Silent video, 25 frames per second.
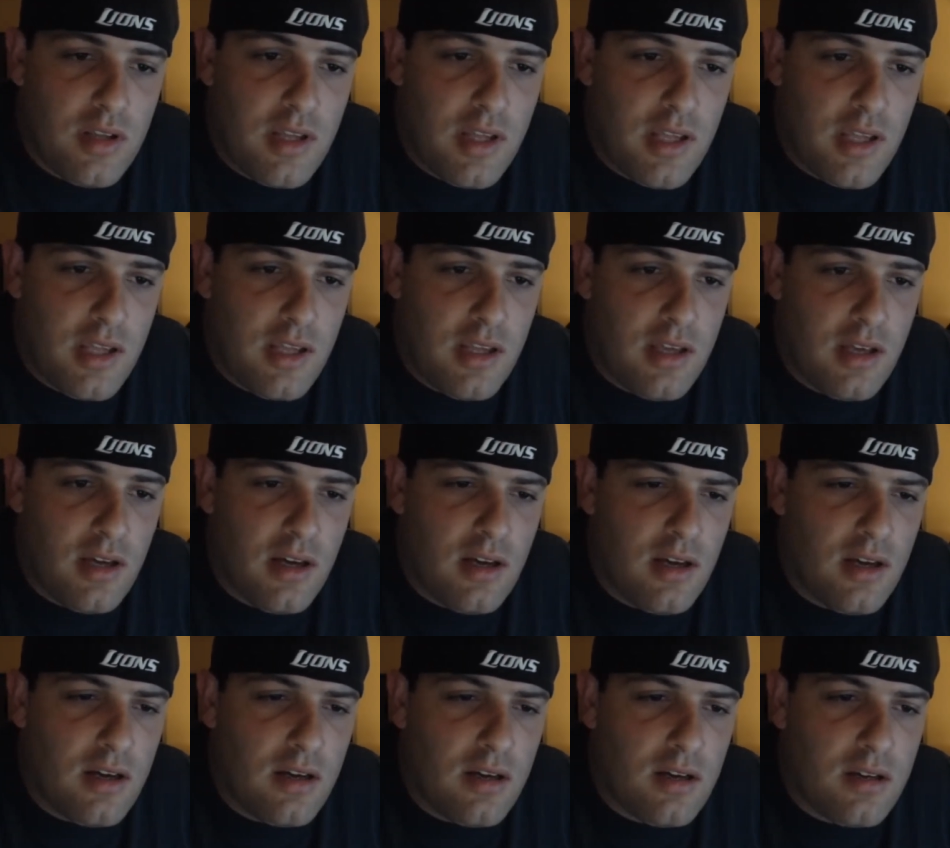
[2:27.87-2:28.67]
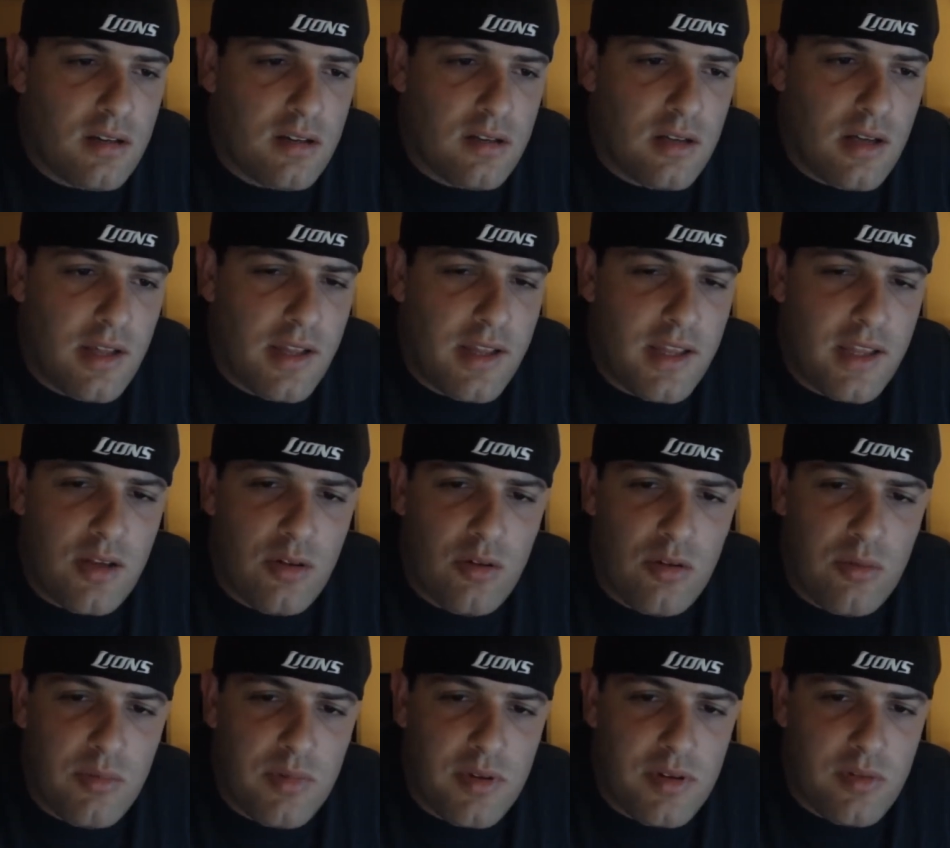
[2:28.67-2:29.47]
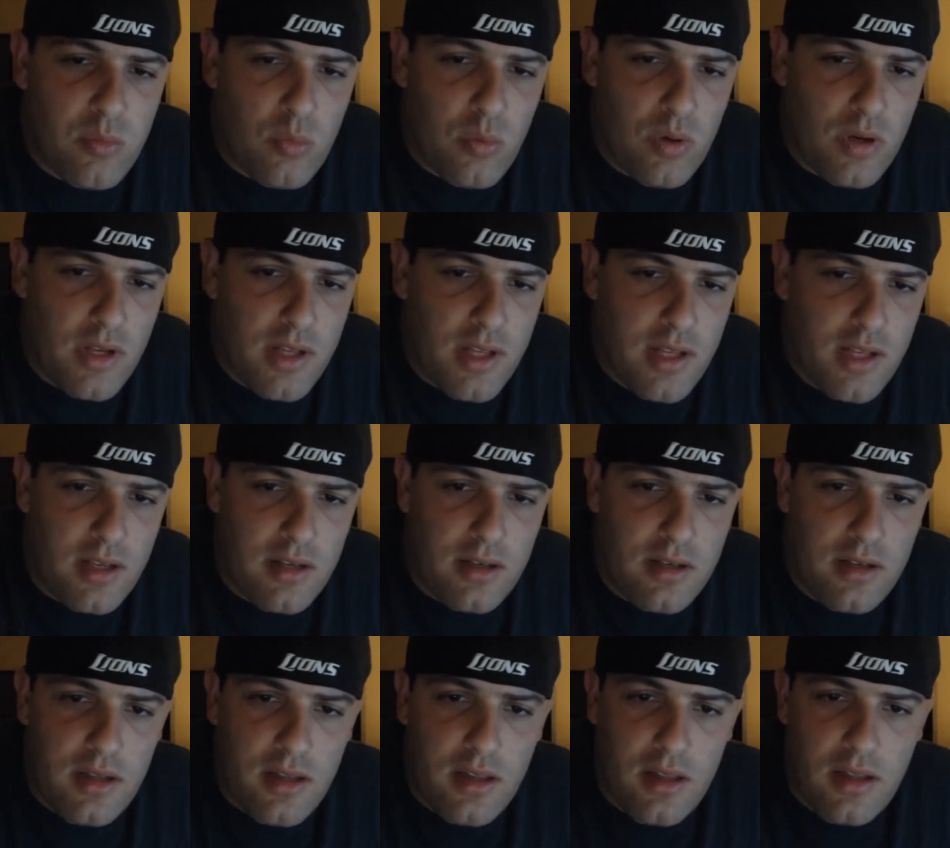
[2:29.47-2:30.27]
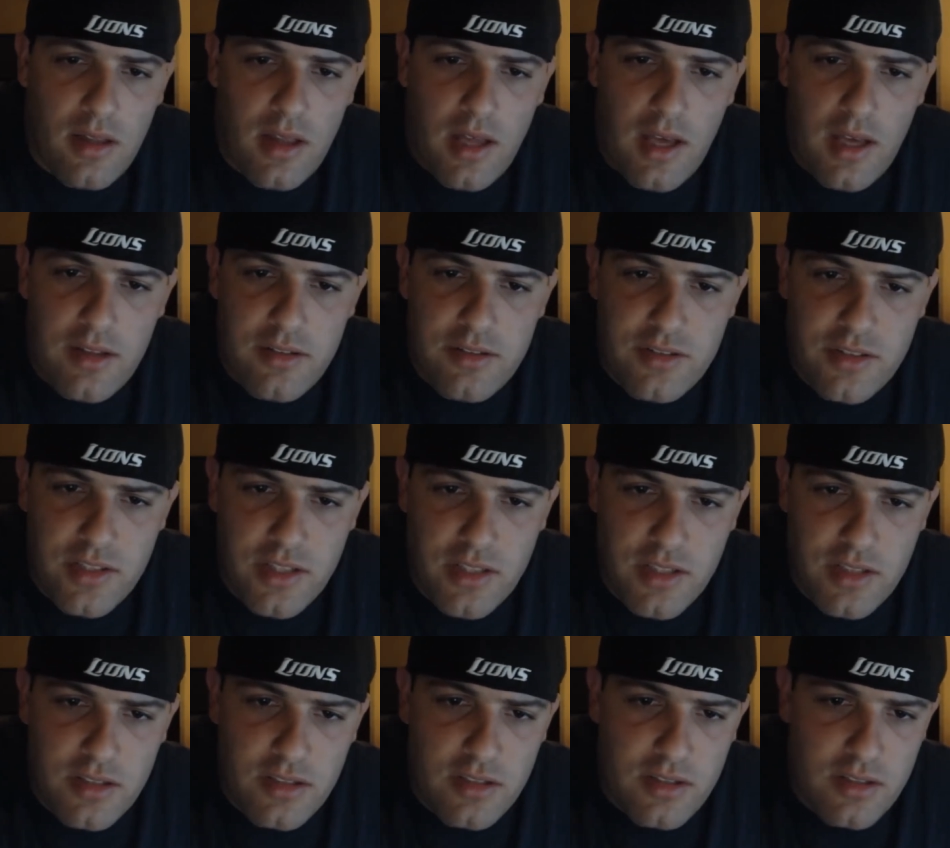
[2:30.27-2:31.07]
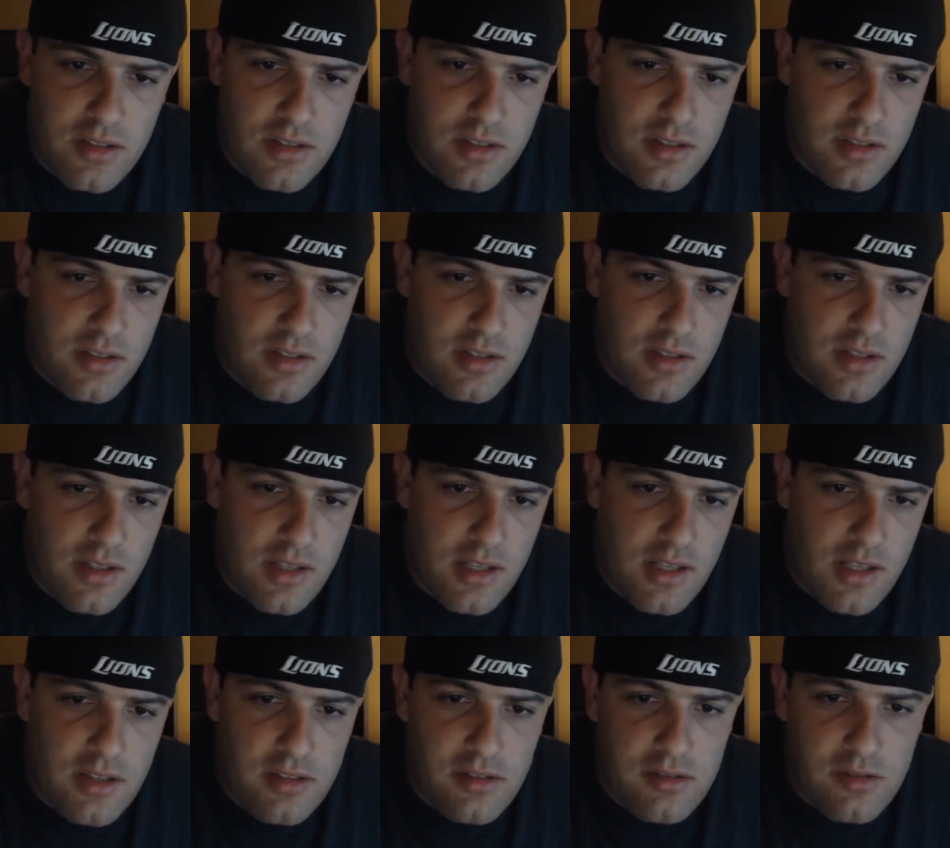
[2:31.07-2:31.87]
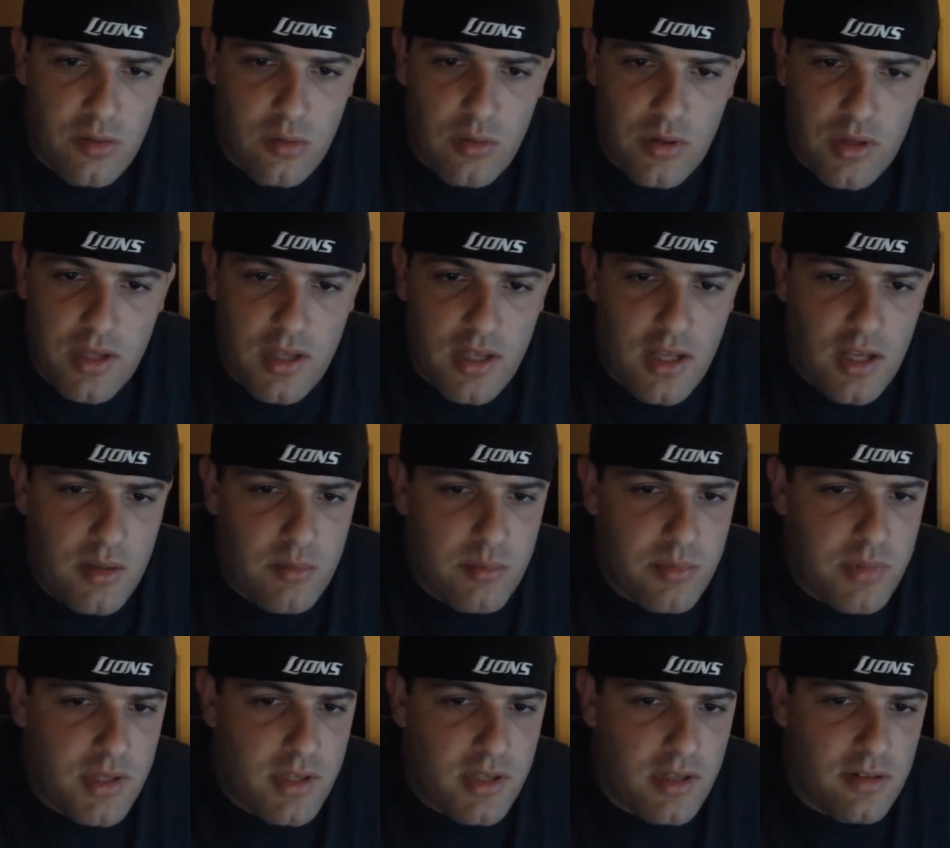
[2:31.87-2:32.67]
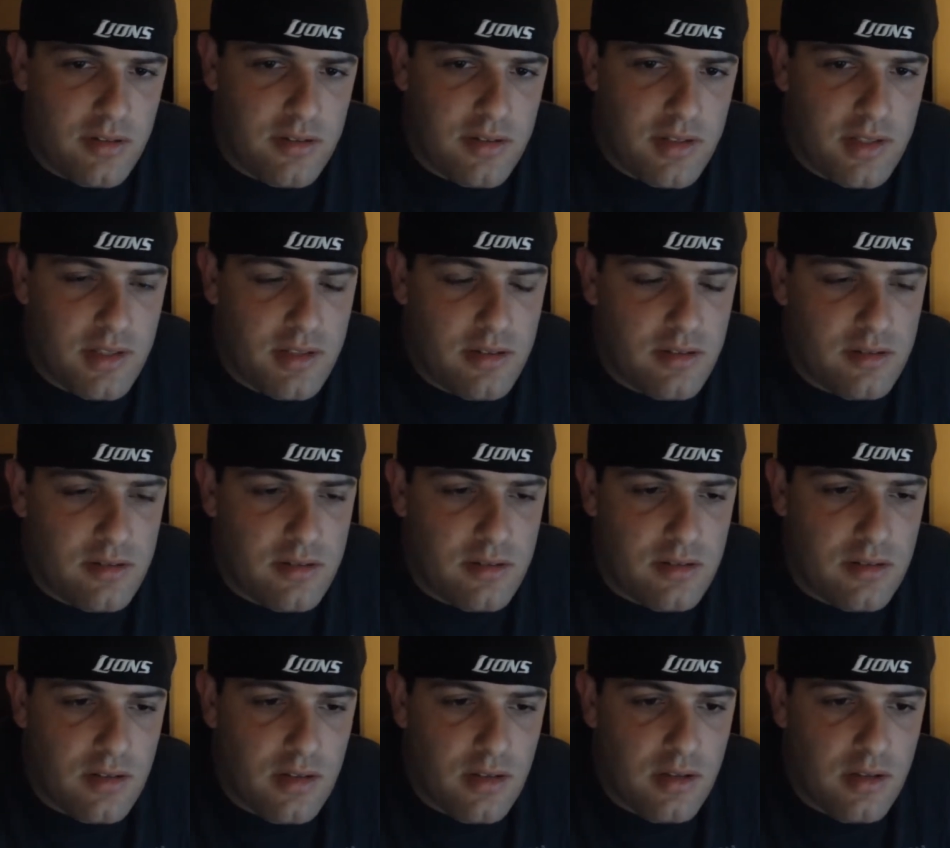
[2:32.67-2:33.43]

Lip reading: I think he only missed 1 kick last year. He's only cut because he's